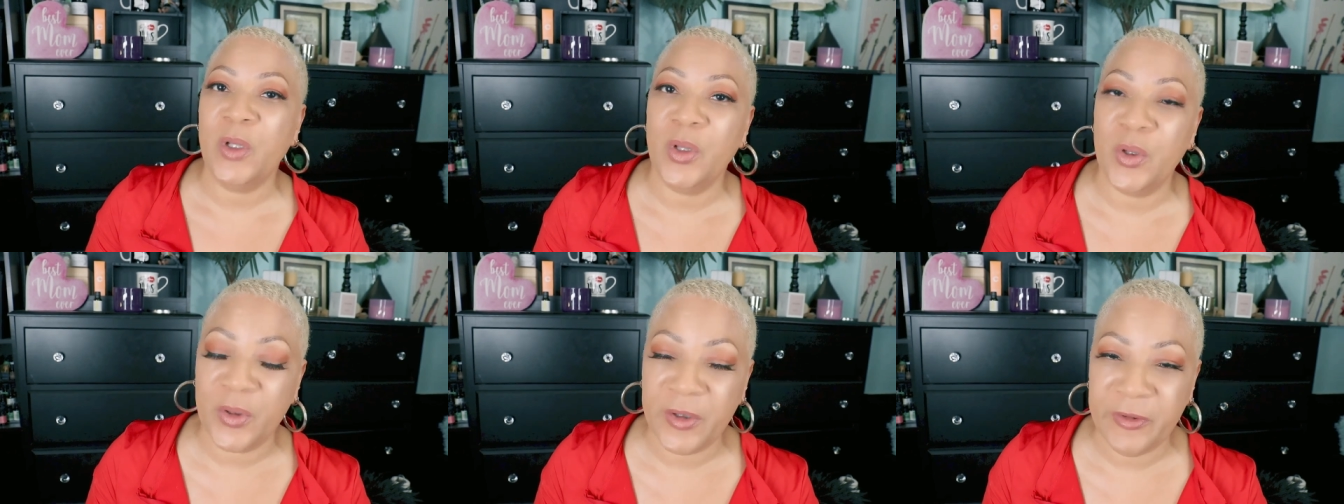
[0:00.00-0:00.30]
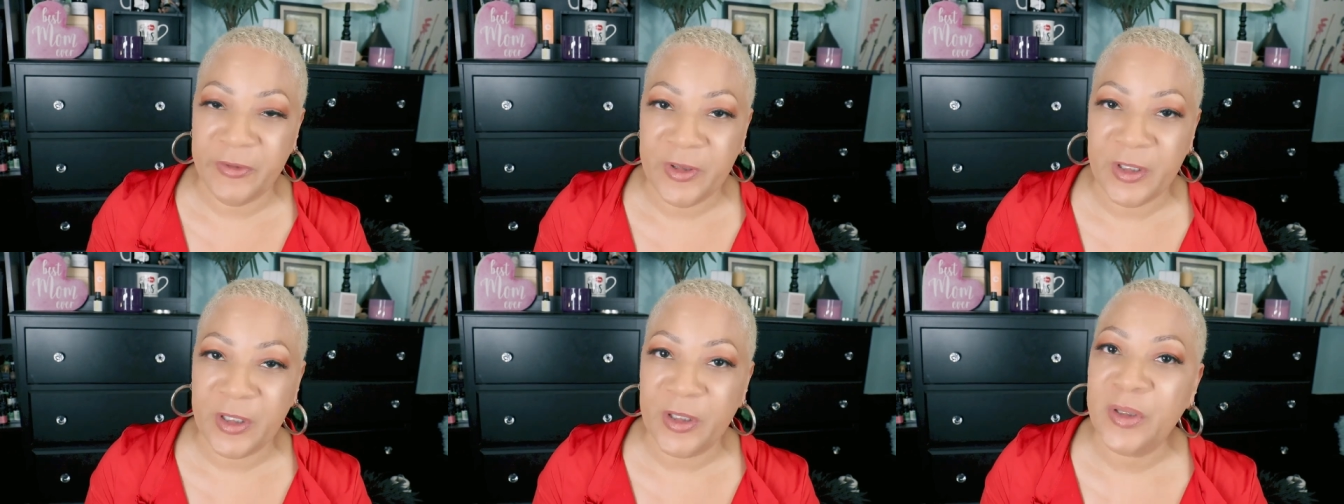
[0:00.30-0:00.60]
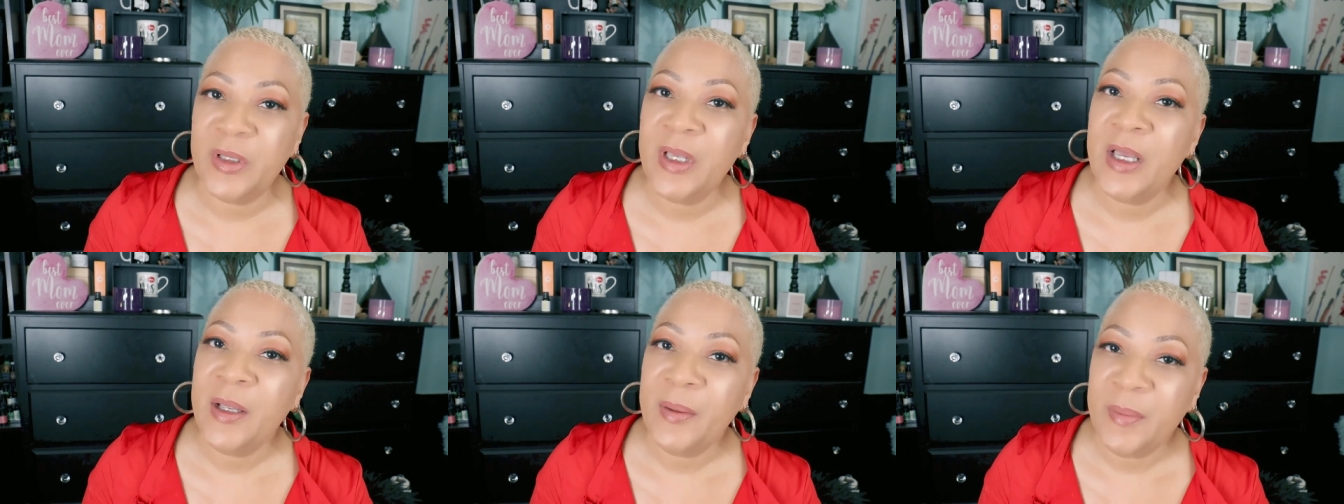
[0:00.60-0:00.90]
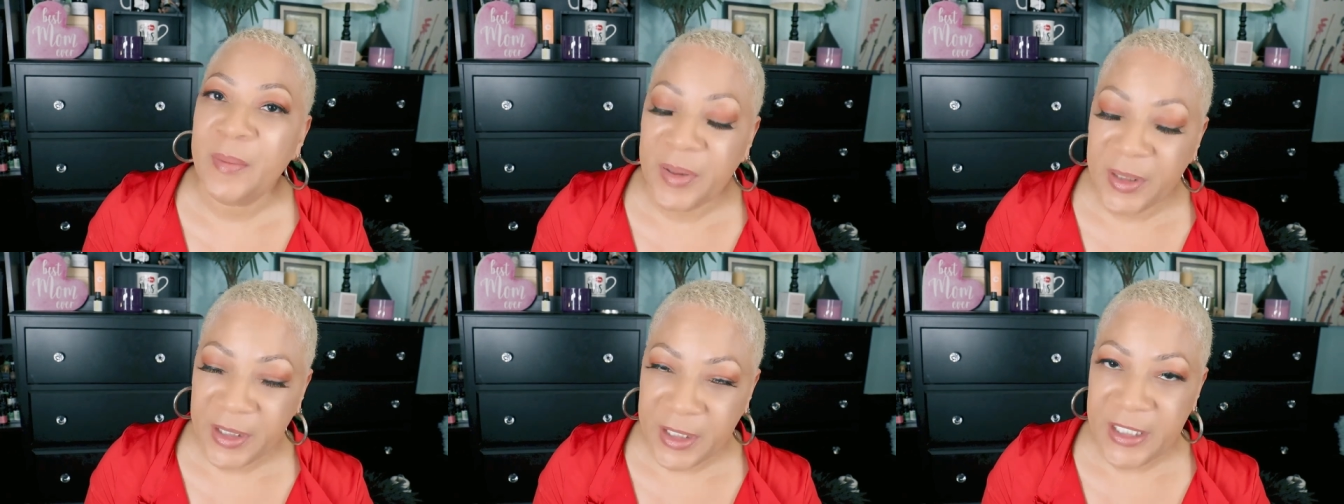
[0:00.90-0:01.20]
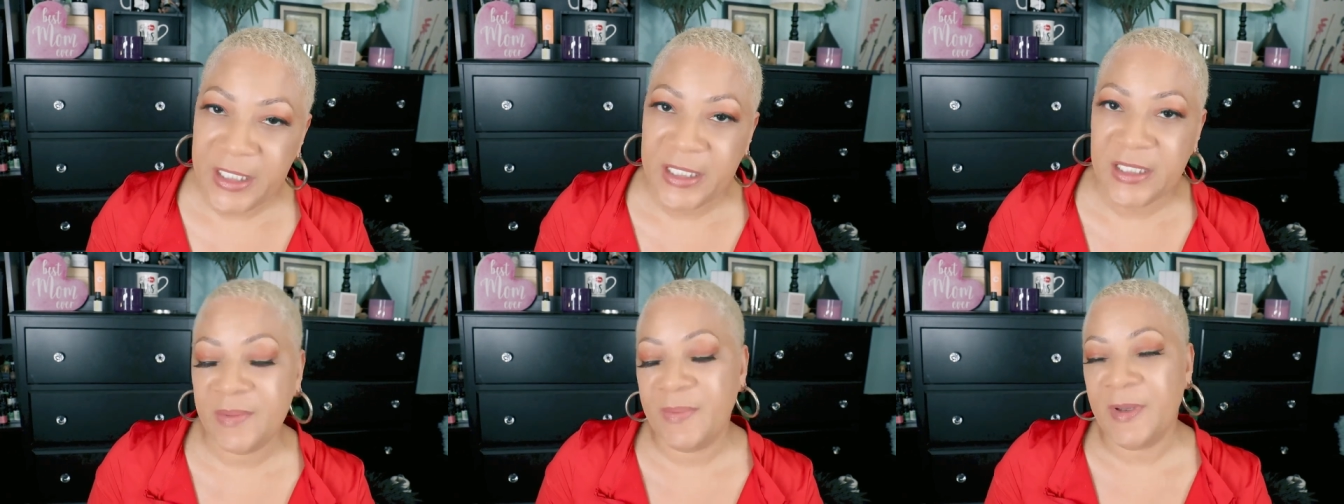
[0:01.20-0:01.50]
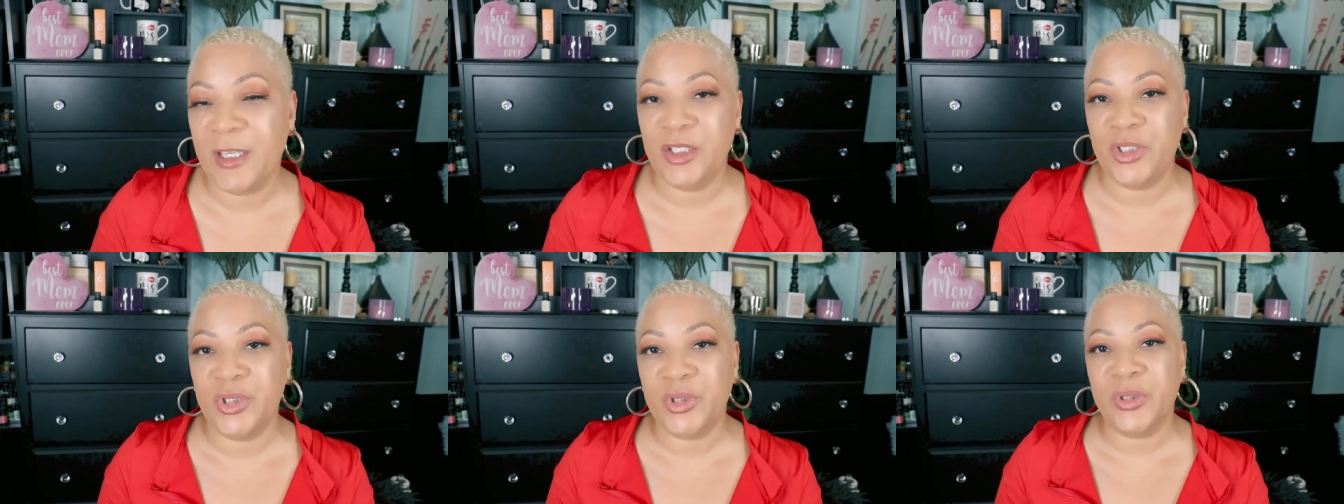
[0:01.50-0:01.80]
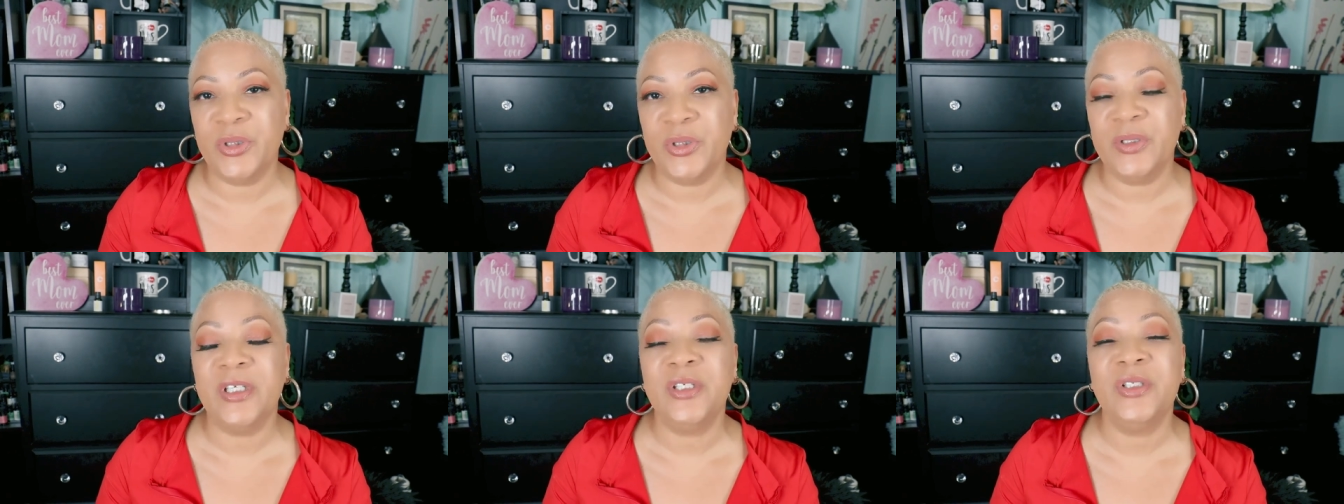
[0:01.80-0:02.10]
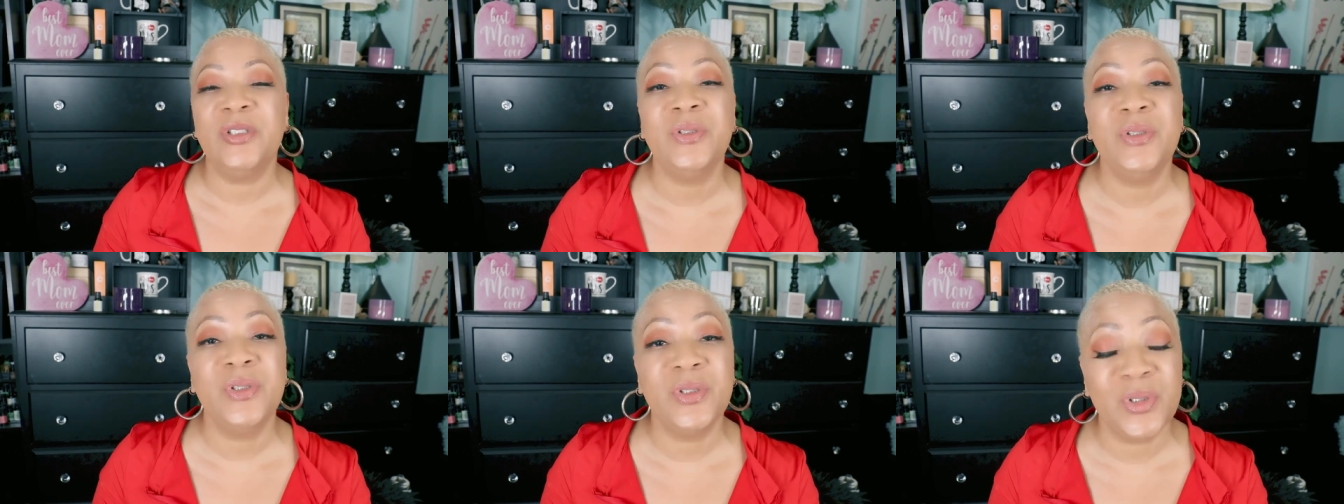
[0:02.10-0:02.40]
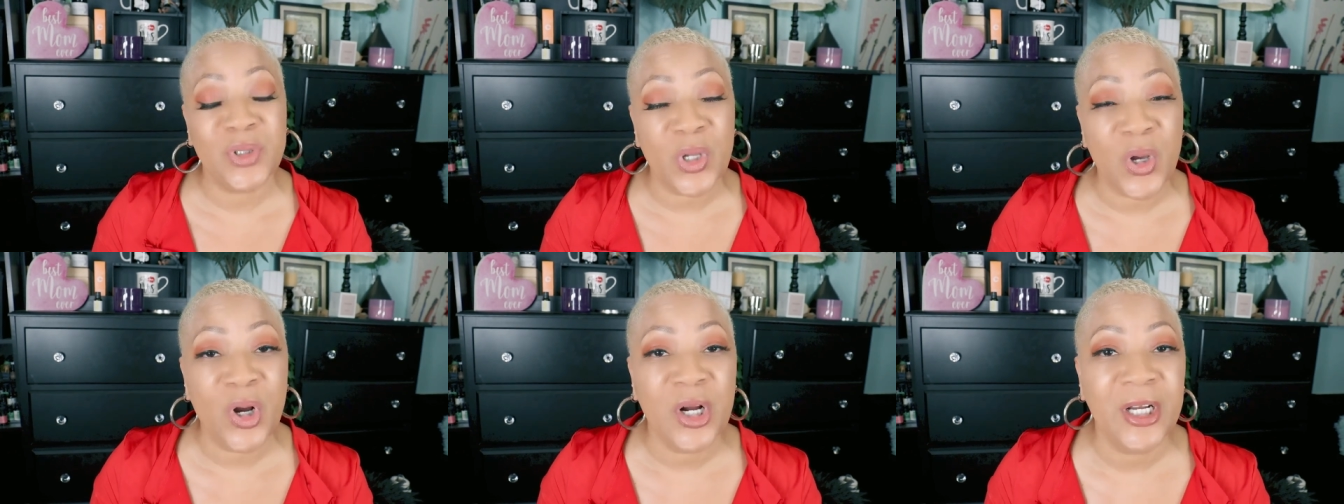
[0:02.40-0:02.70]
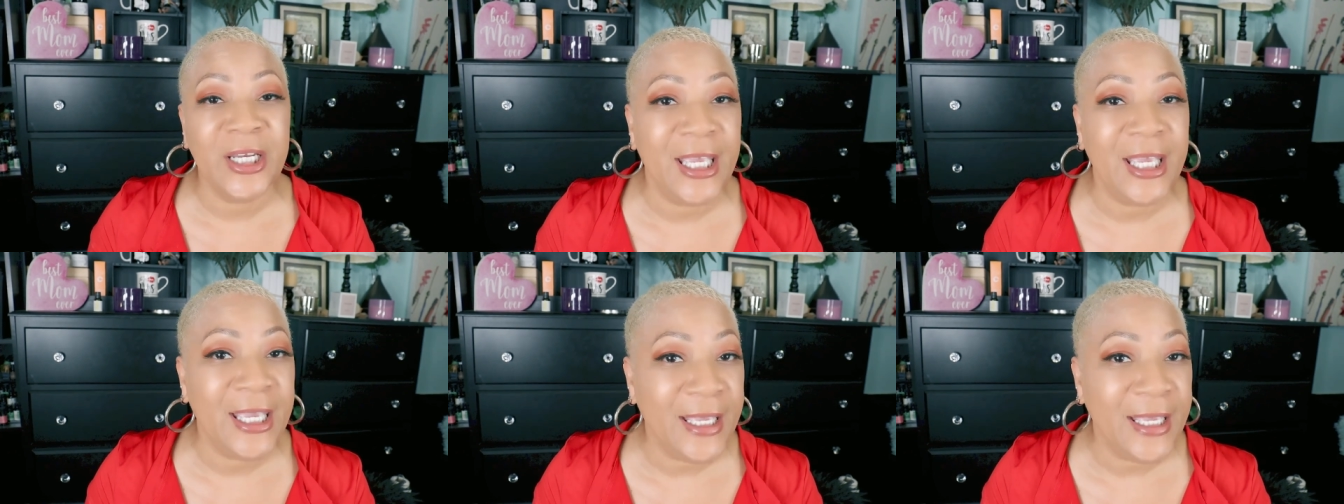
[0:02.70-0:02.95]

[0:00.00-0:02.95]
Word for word: chlorophyll, please make sure that you start